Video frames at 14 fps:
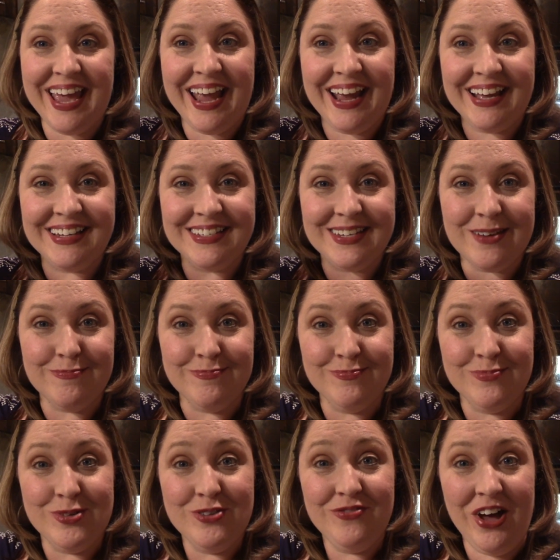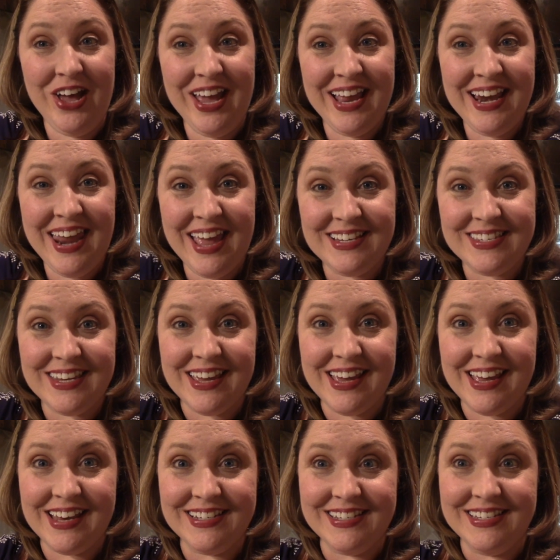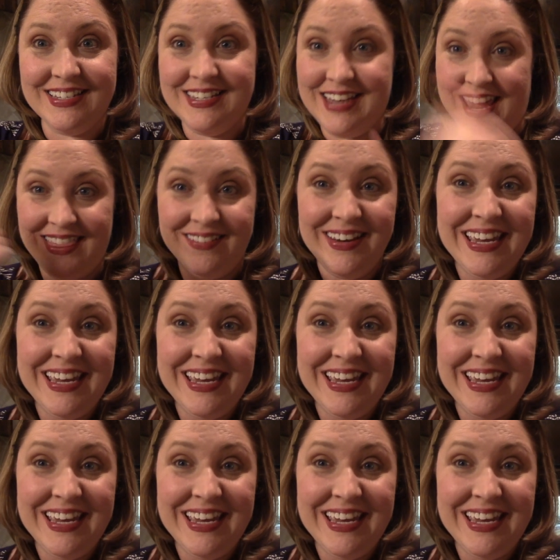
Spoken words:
and move on to day 3.